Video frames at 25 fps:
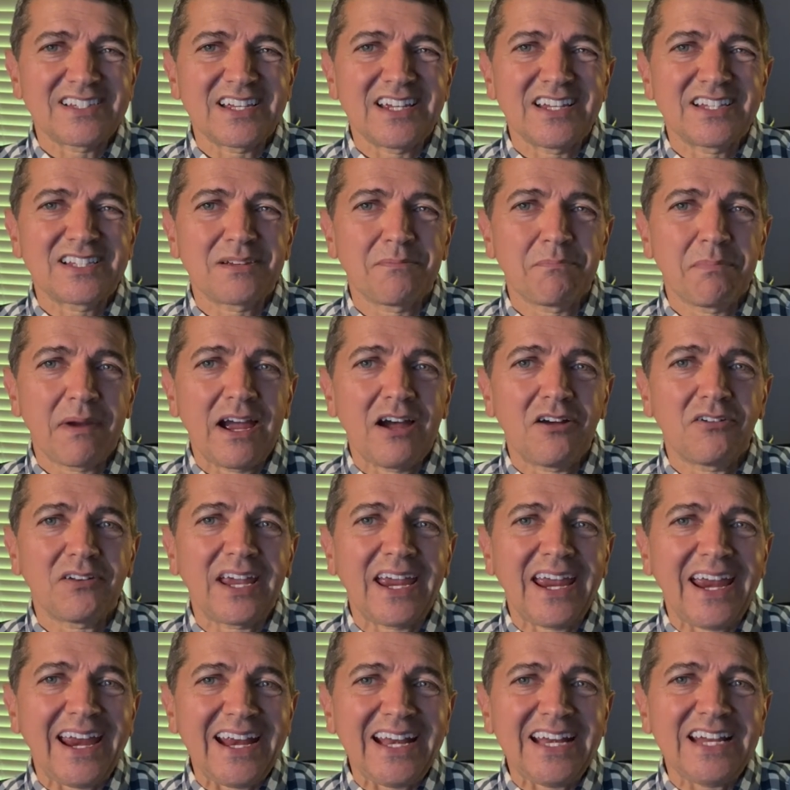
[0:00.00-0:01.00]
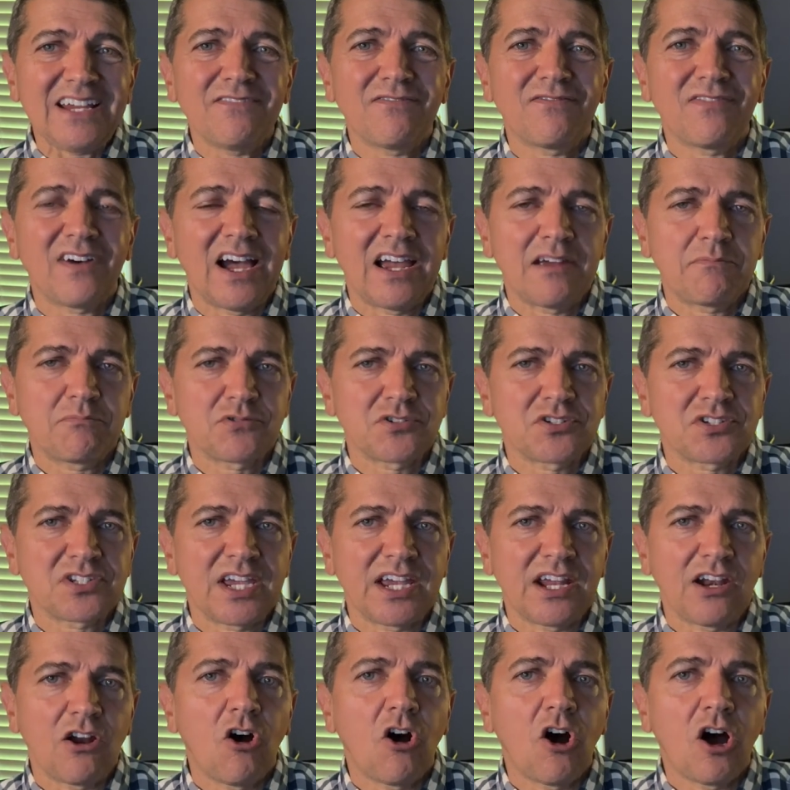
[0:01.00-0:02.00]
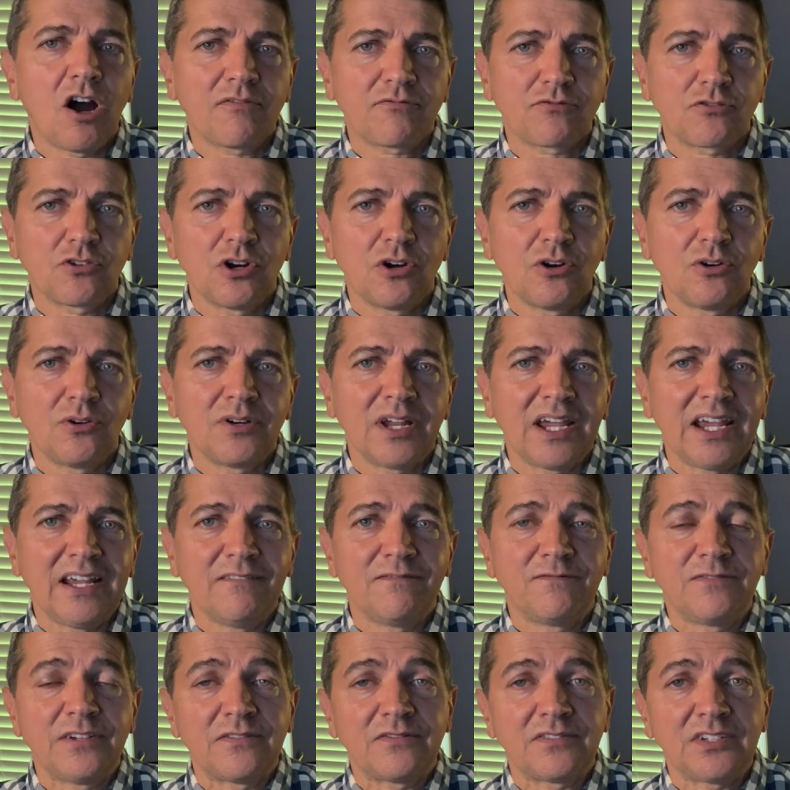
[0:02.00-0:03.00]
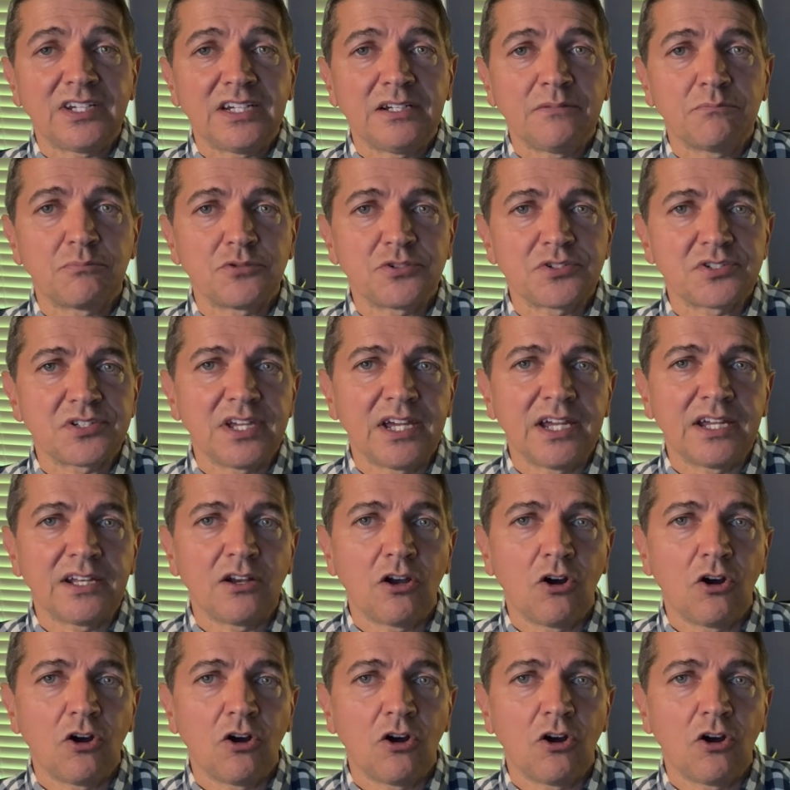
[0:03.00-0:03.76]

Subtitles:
it's about 85% off-road and 15%